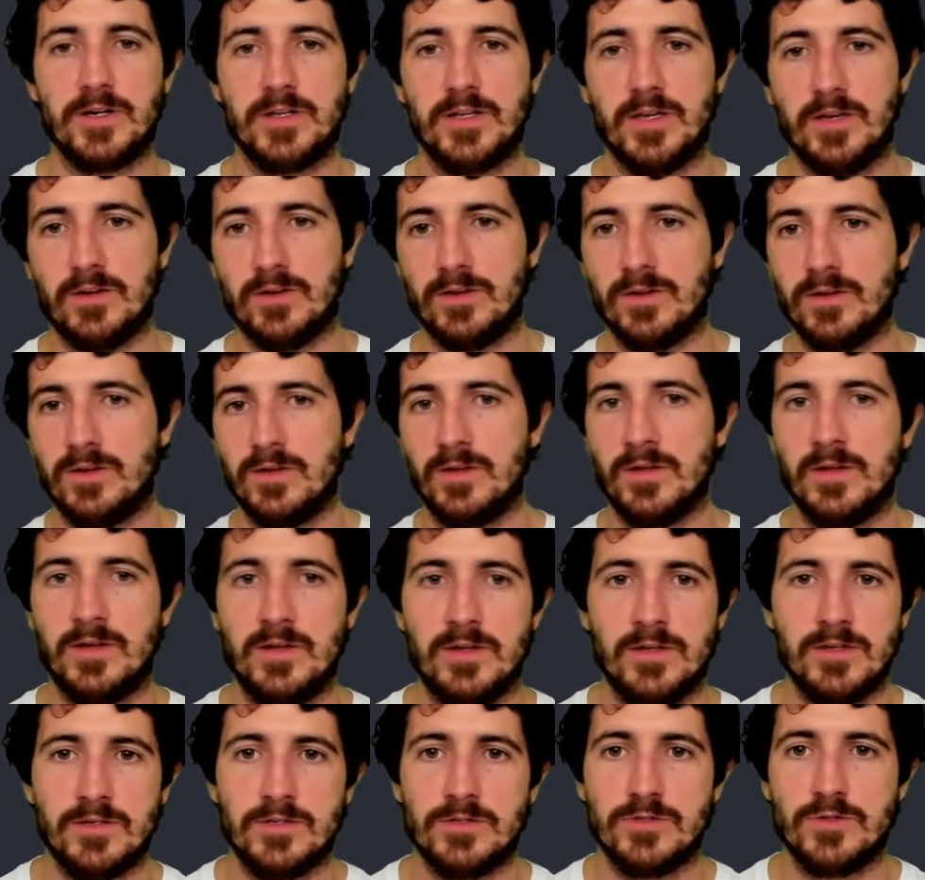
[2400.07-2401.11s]
part here.
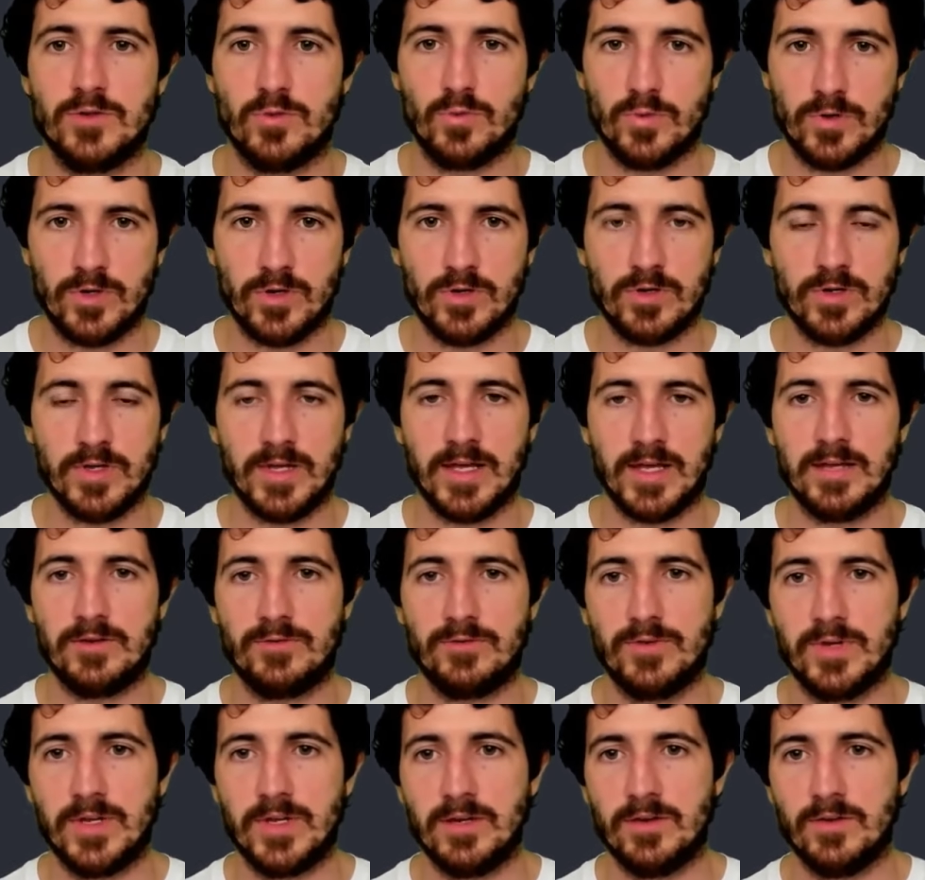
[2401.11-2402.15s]
So we're gonna
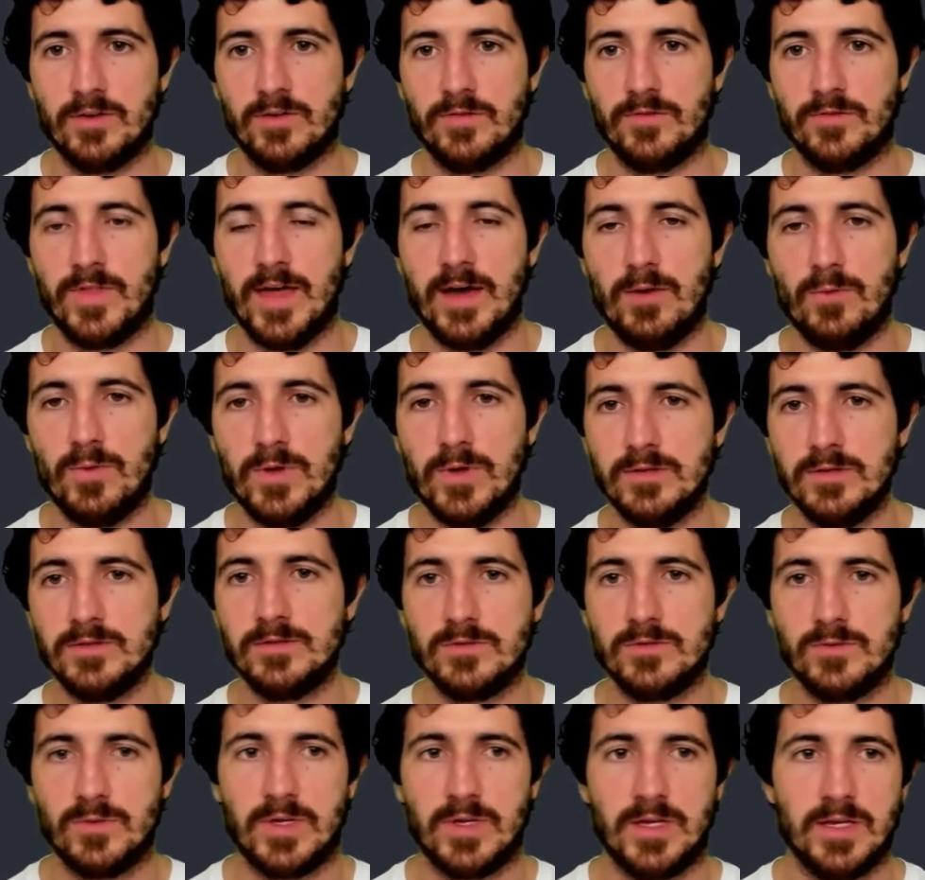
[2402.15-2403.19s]
get rid of that one,
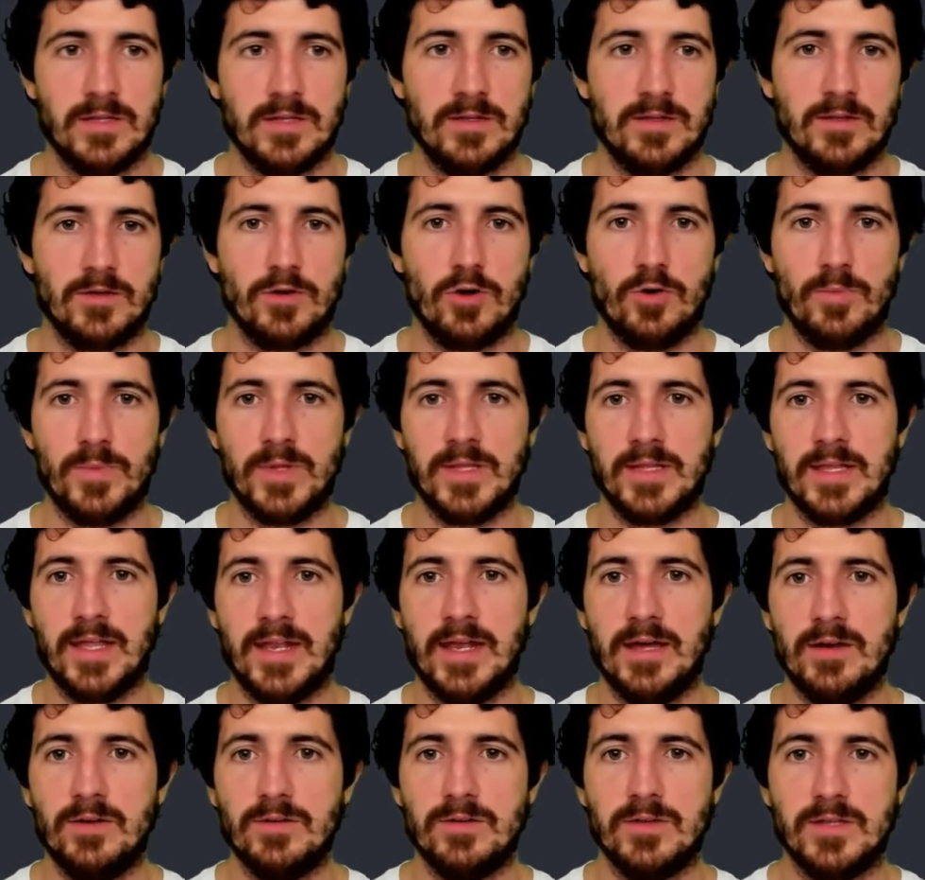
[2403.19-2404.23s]
so we can comment
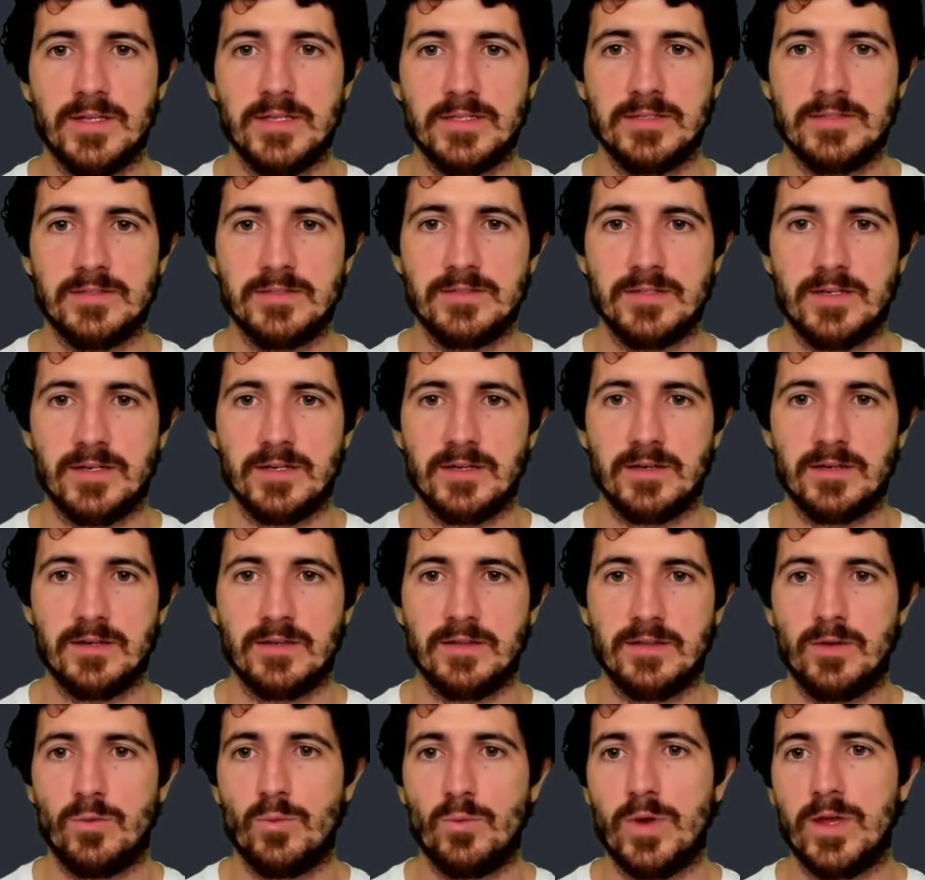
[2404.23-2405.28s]
that out. That's
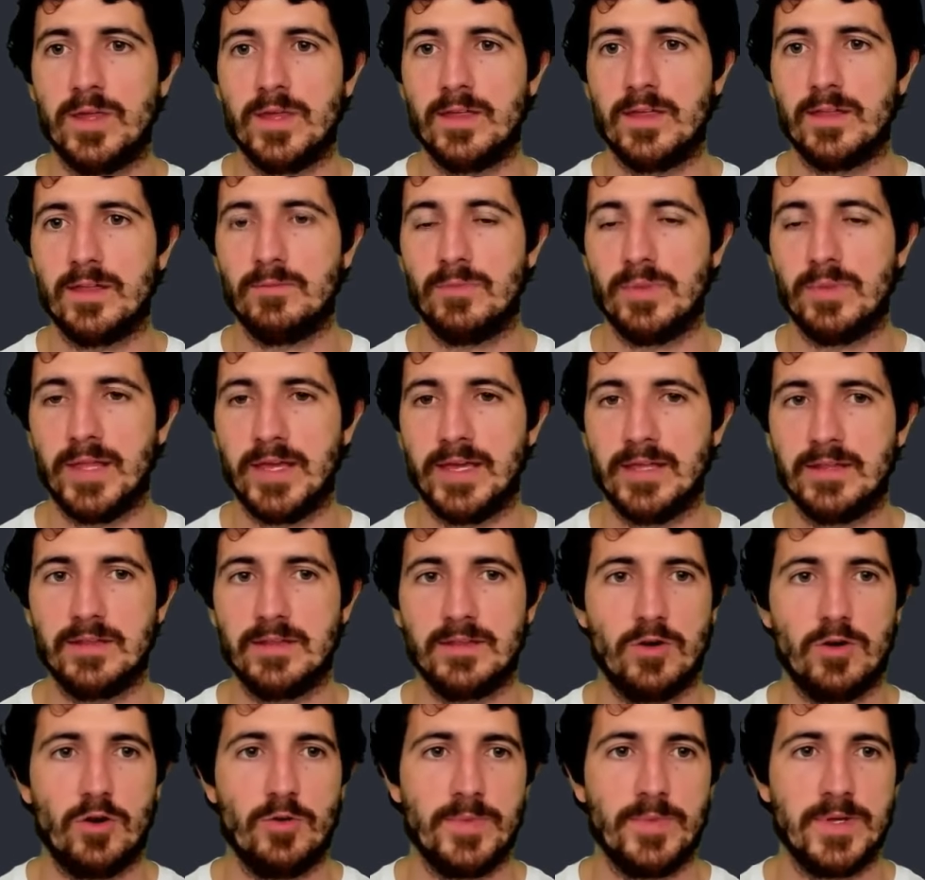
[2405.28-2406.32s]
uh, the way that
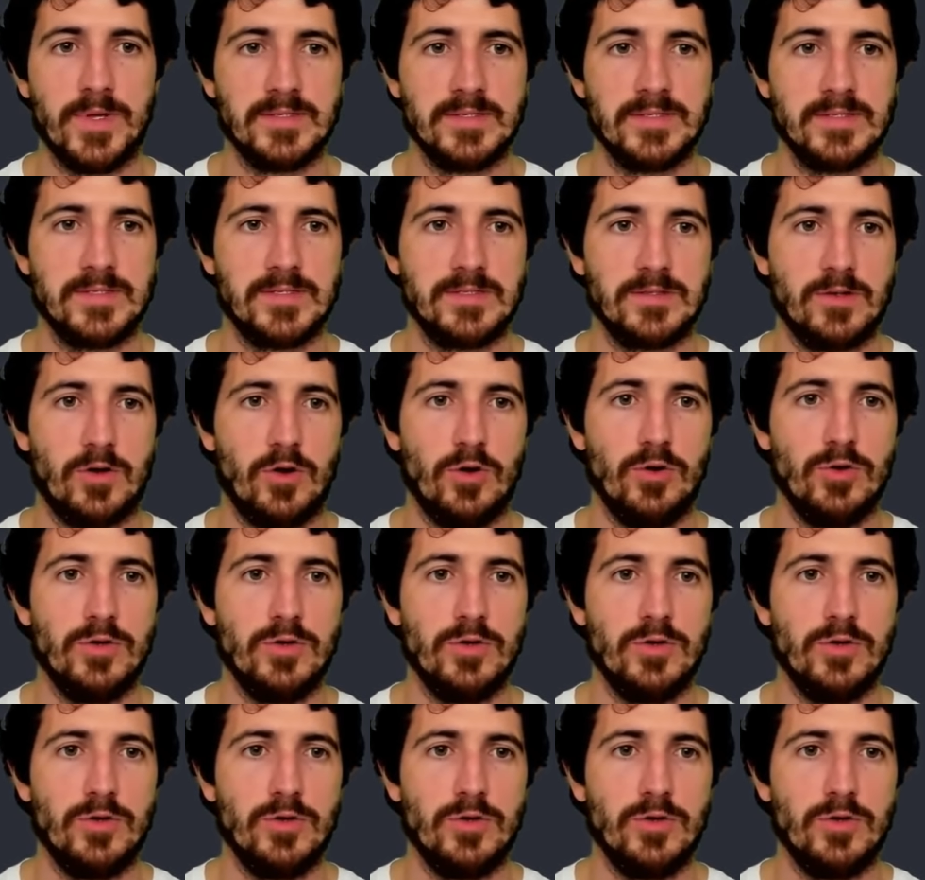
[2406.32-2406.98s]
Blade comments